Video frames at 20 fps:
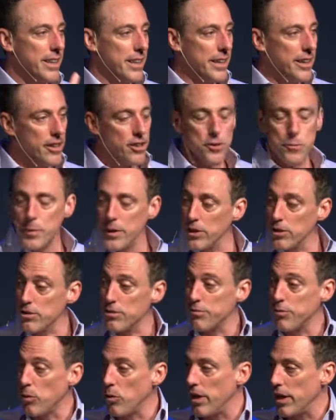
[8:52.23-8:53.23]
hears Peter's
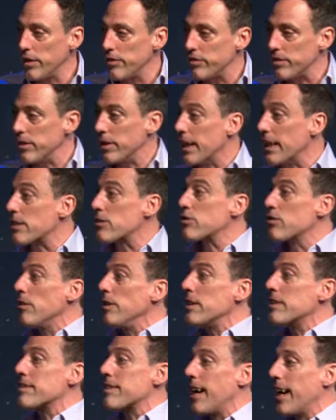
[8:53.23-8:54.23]
voice, gets so
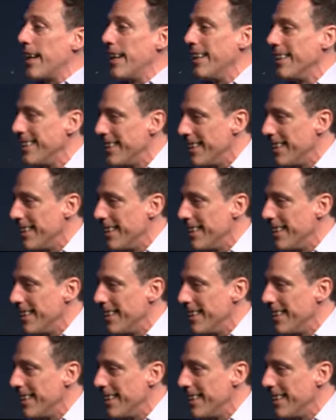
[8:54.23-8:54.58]
excited